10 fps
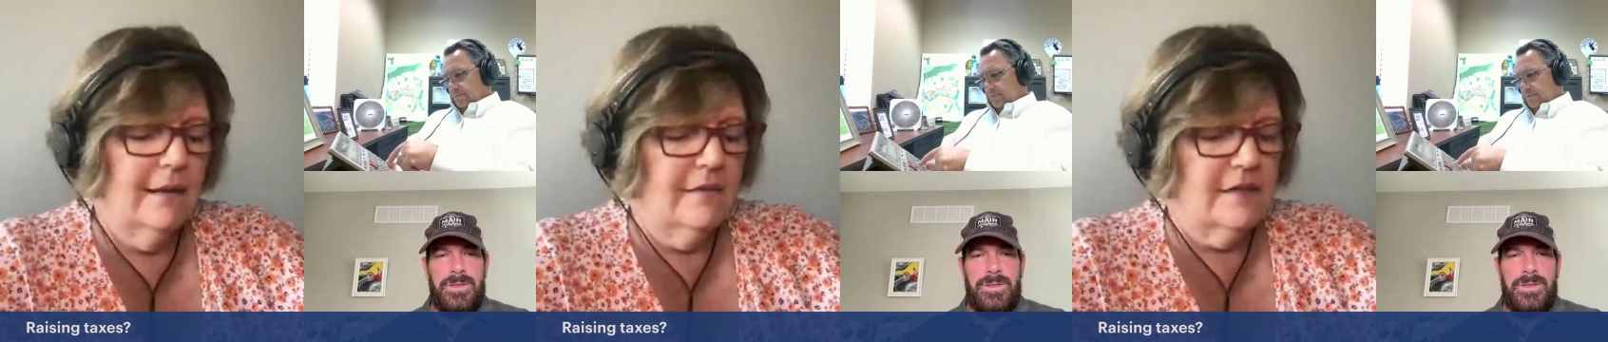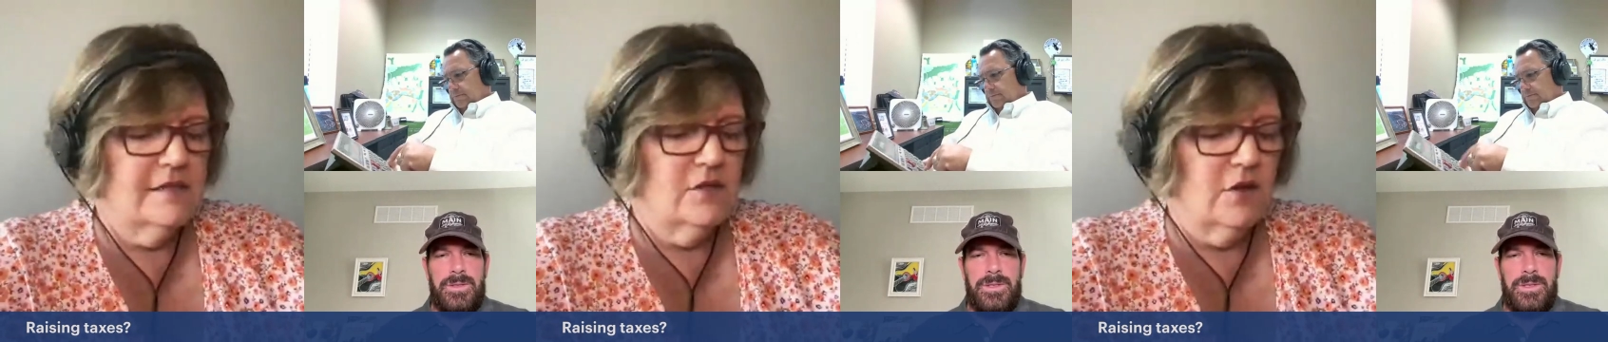Speaker 1: Yeah,
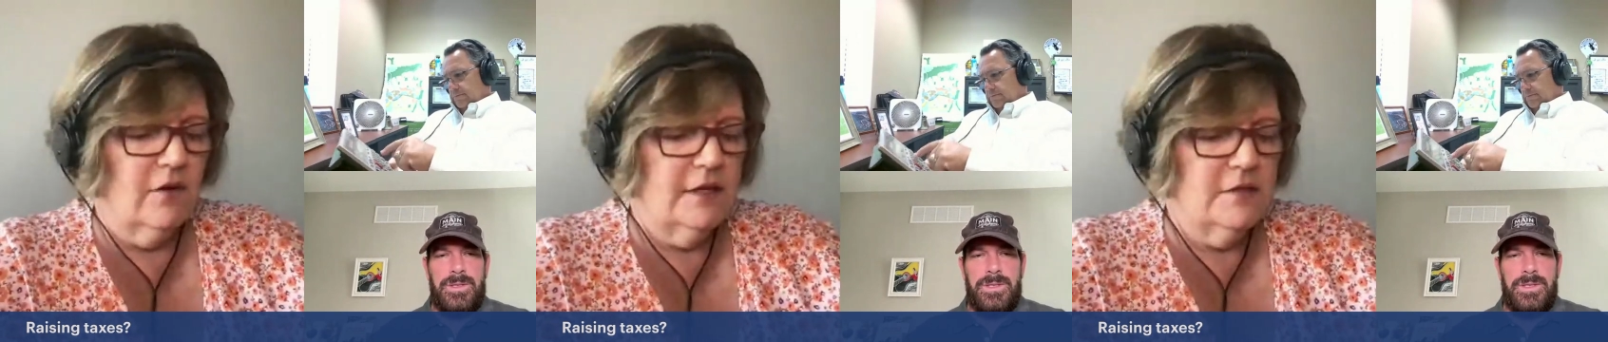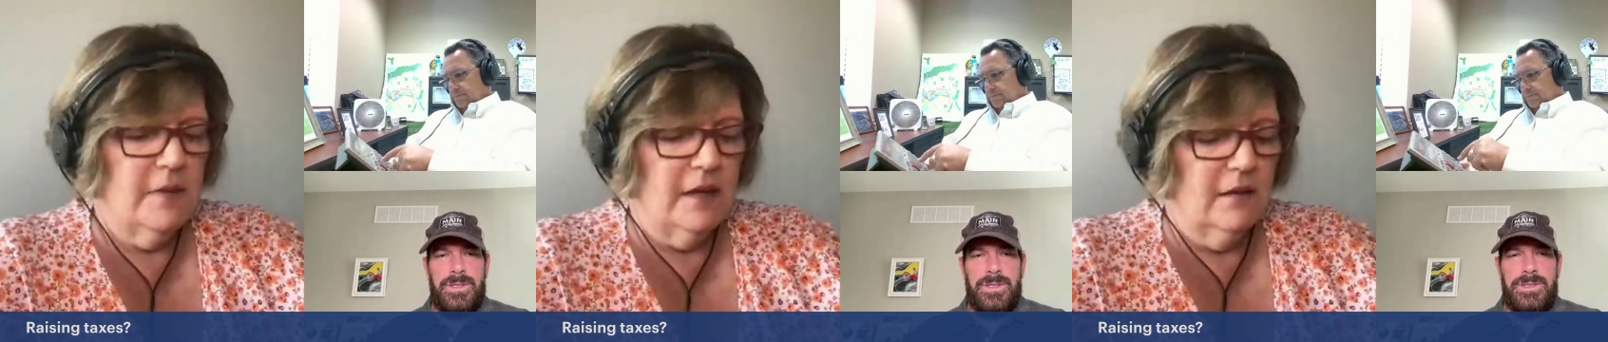that doesn't look right
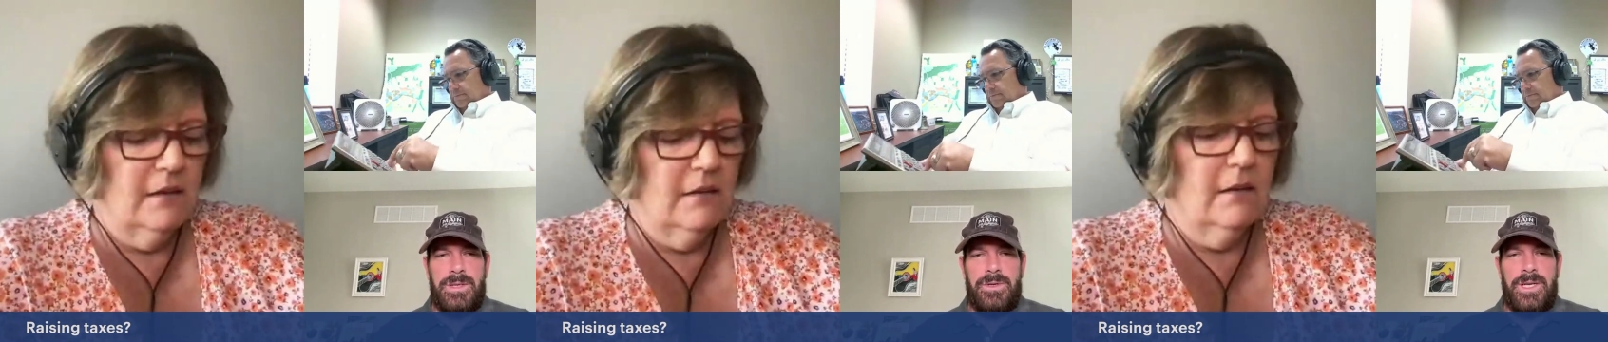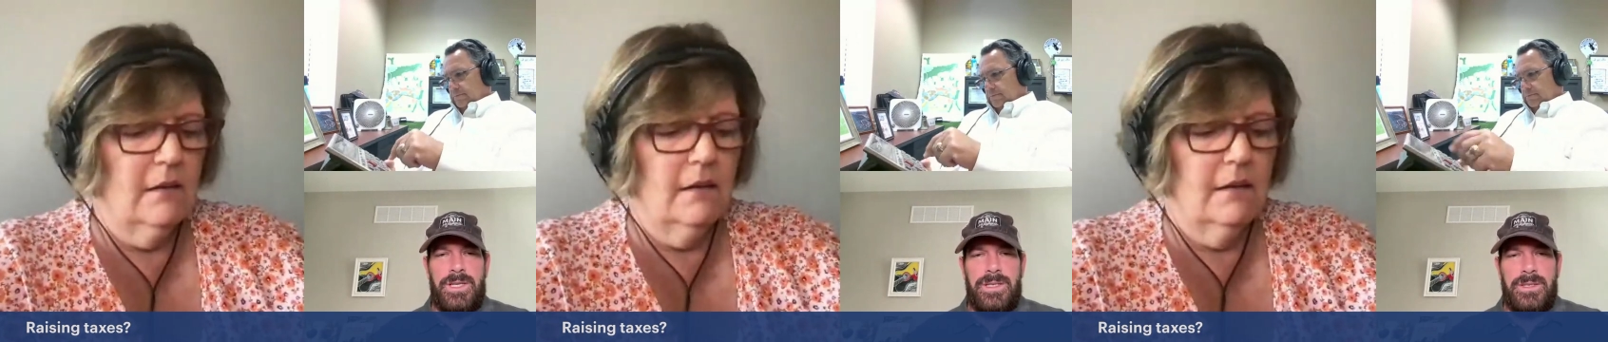to me. Is that
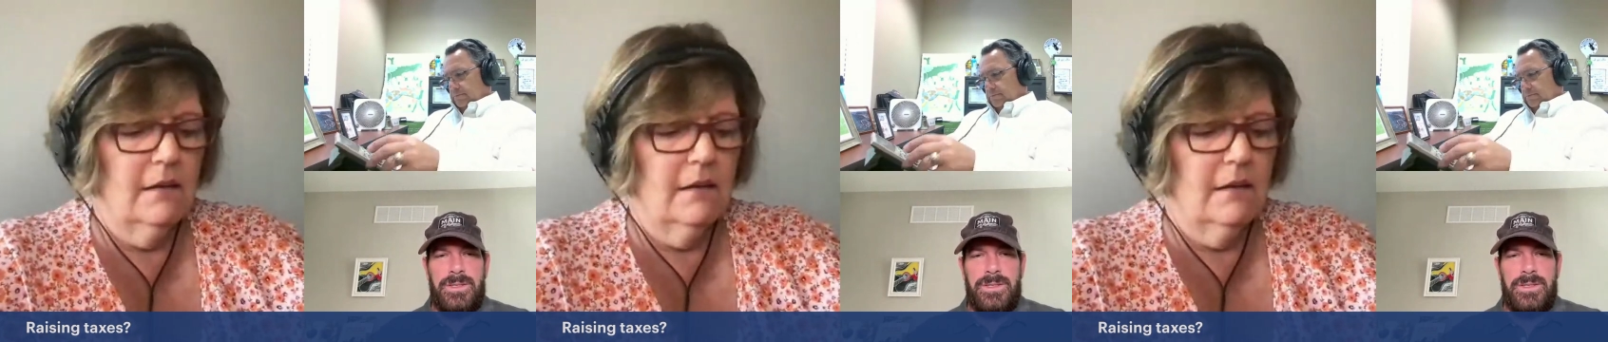right?